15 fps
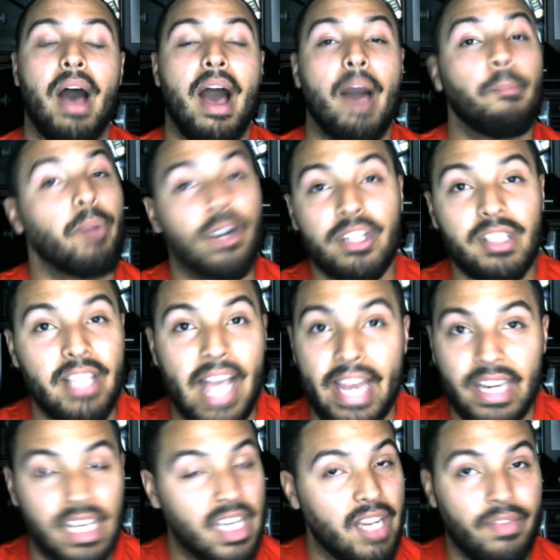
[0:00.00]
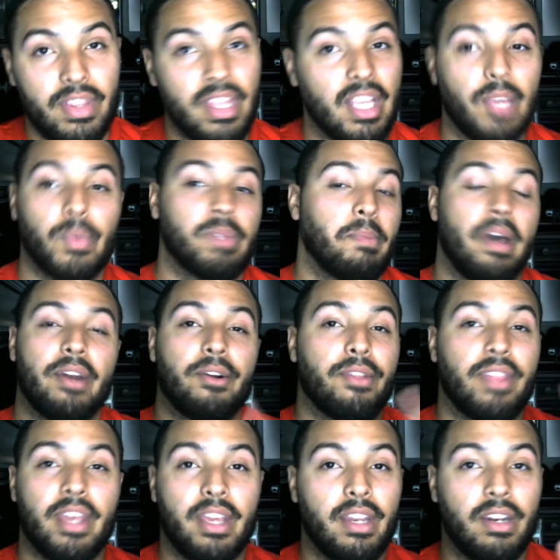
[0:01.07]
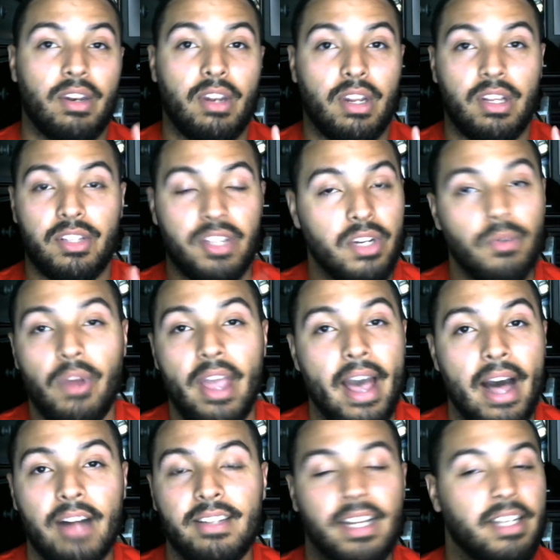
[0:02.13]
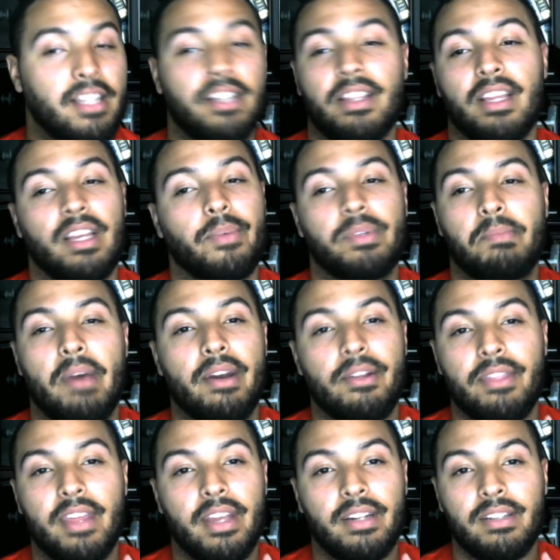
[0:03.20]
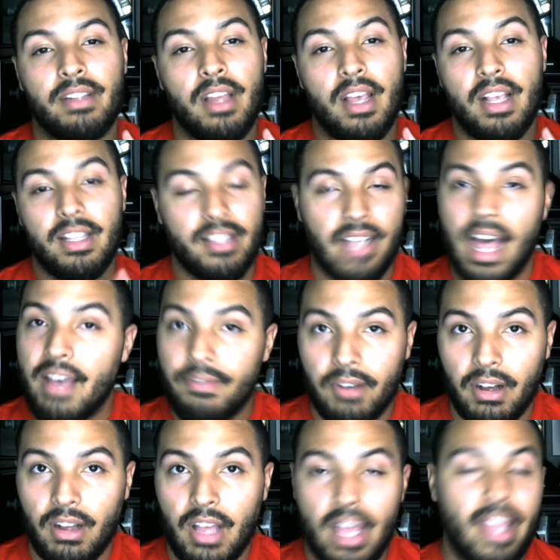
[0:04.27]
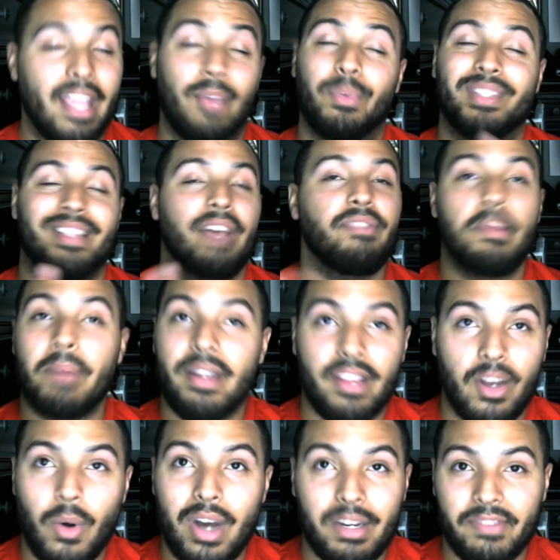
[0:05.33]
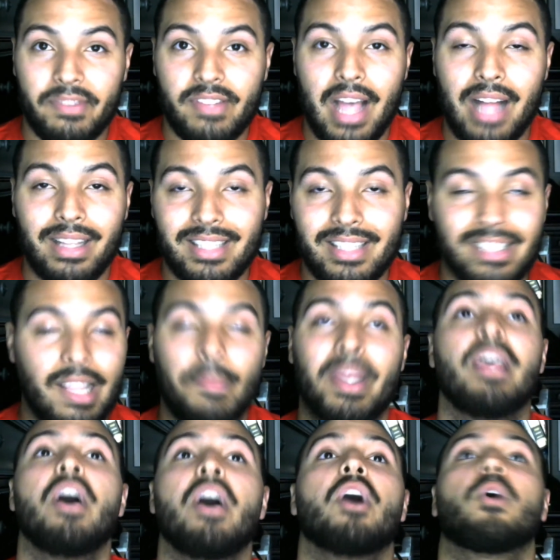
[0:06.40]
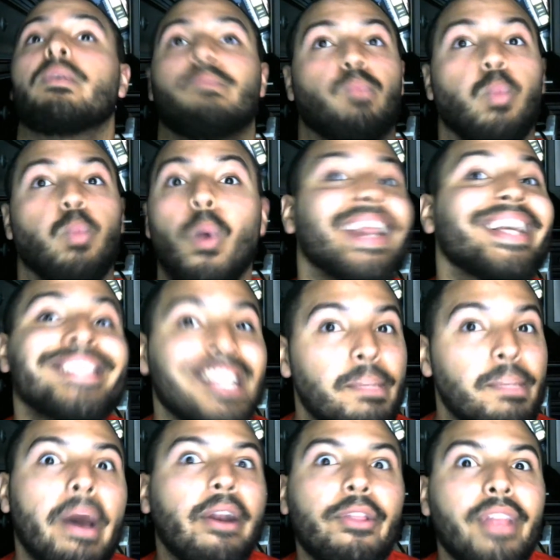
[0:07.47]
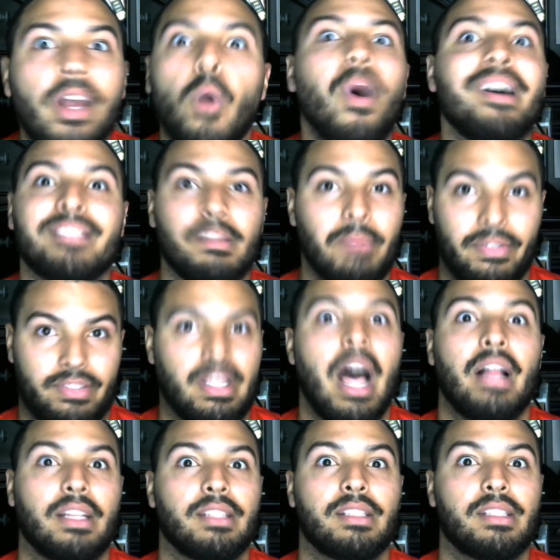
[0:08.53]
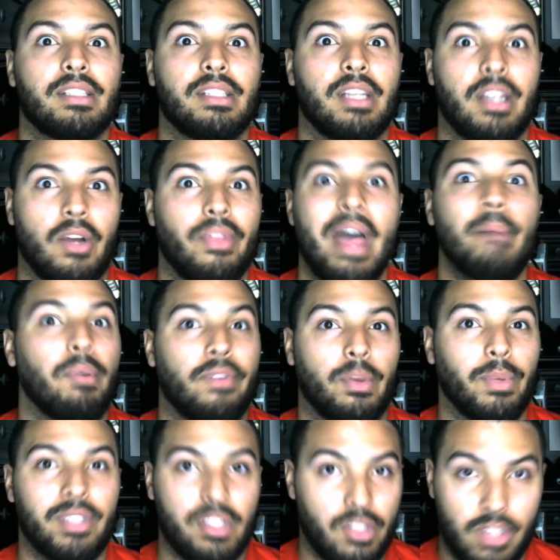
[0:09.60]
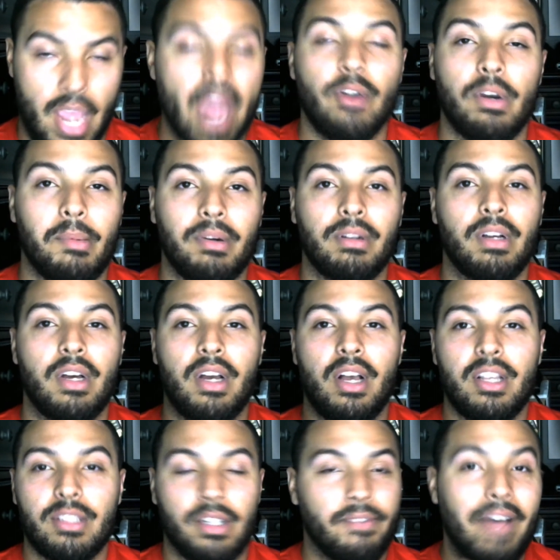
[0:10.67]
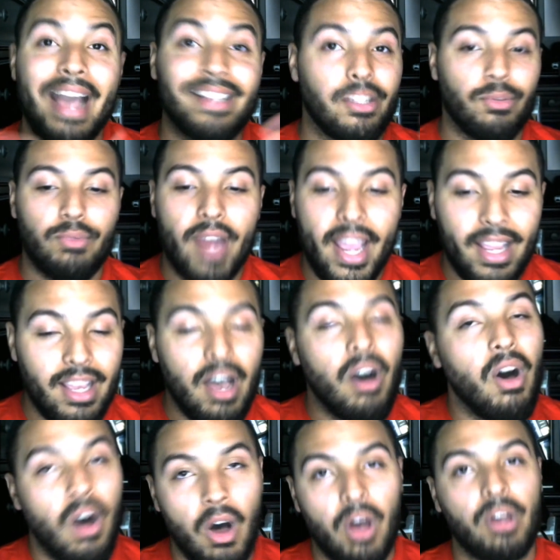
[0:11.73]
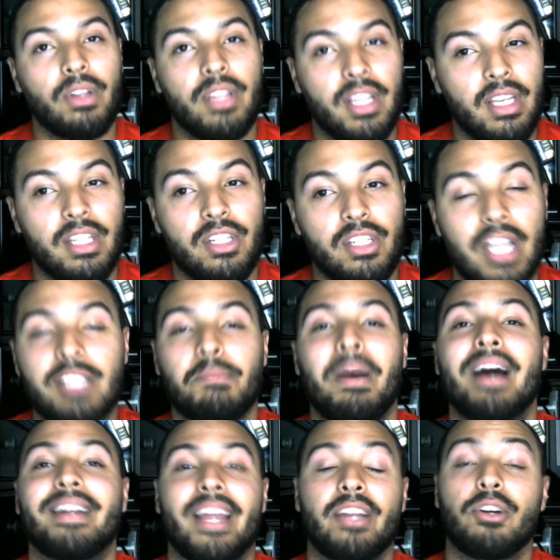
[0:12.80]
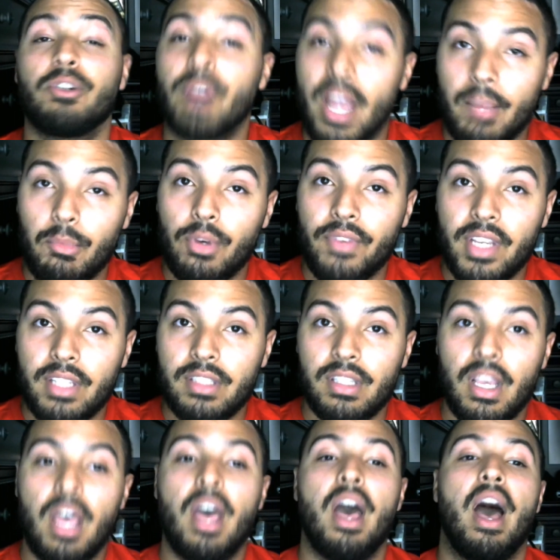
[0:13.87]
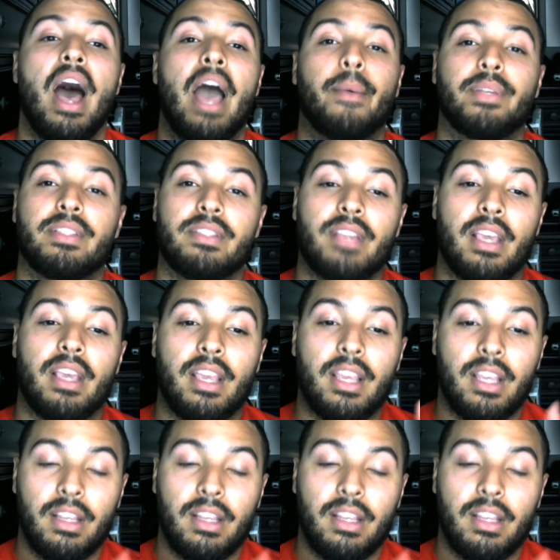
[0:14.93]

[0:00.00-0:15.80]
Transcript: Personally, I didn't even think it was better than Casino Royale, and I didn't think it was better than Skyfall. It was definitely better than Quantum of Solace, because I mean, what isn't better than Quantum of Solace? You know, that movie was terrible. So if I had to rank all the James Bond Daniel Craig movies, I would say